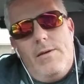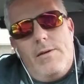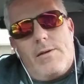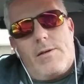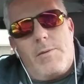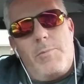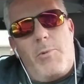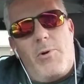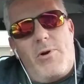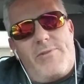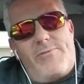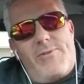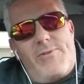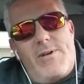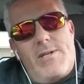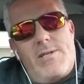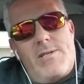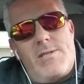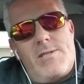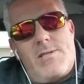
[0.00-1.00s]
Good morning,
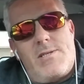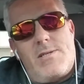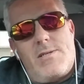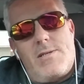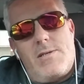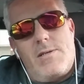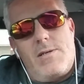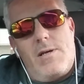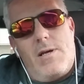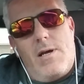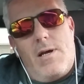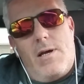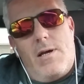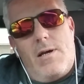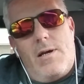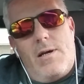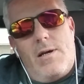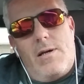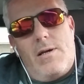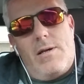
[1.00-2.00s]
friends.
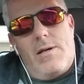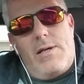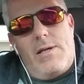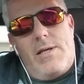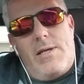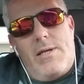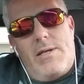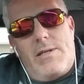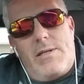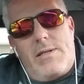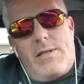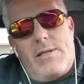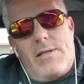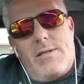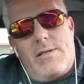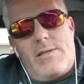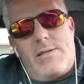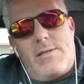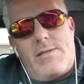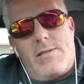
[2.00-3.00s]
It
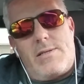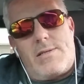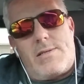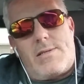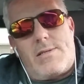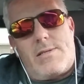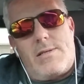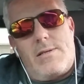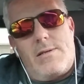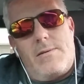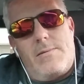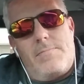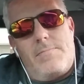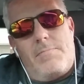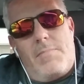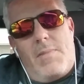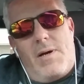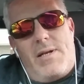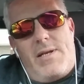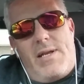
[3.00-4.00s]
is
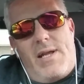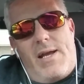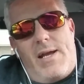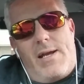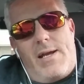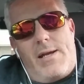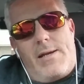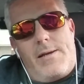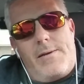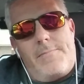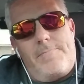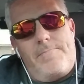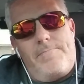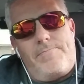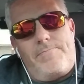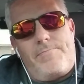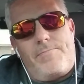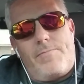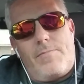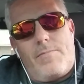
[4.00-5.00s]
Monday.
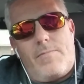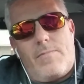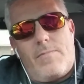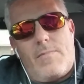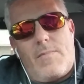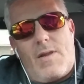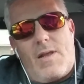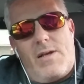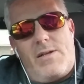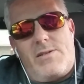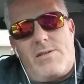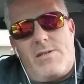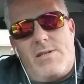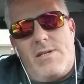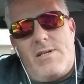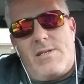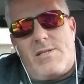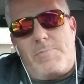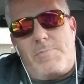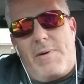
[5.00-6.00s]

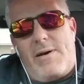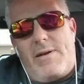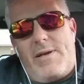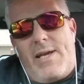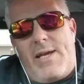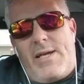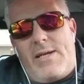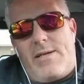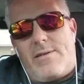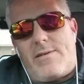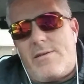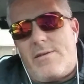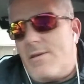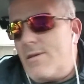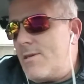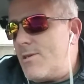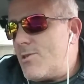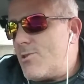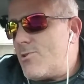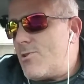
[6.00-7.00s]
It's about 8. I
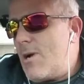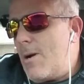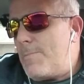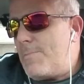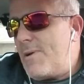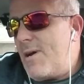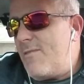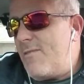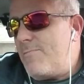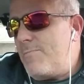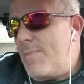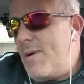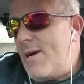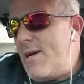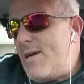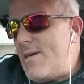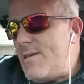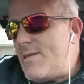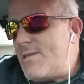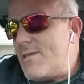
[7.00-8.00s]
just dropped off
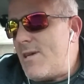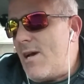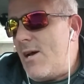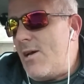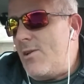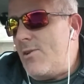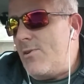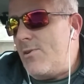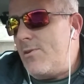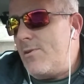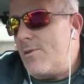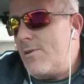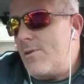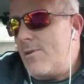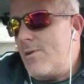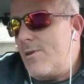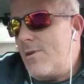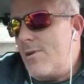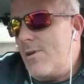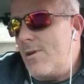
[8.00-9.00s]
my son
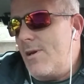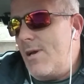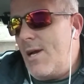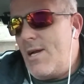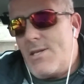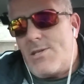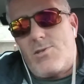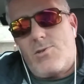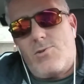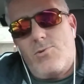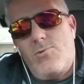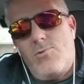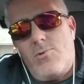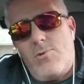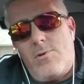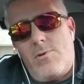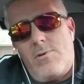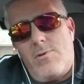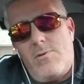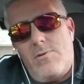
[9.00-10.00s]
at
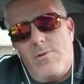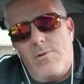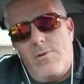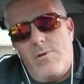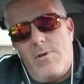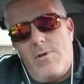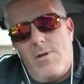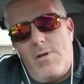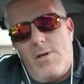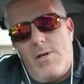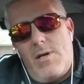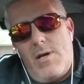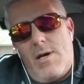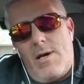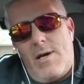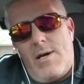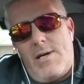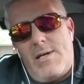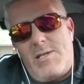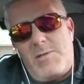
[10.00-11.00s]
school.
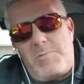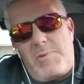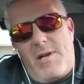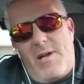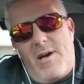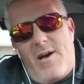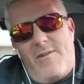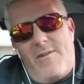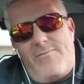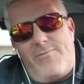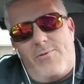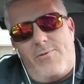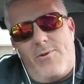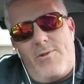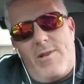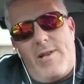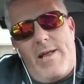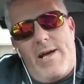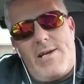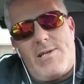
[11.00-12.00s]
He's been off for the
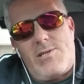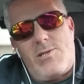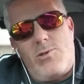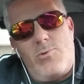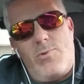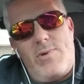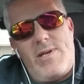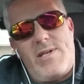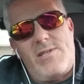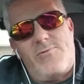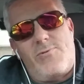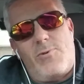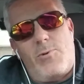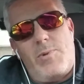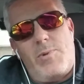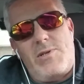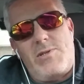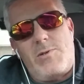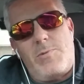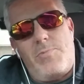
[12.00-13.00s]
last 2 weeks for
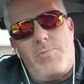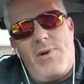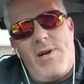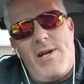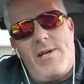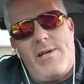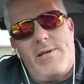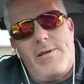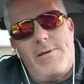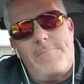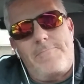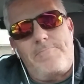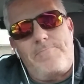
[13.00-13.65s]
winter break.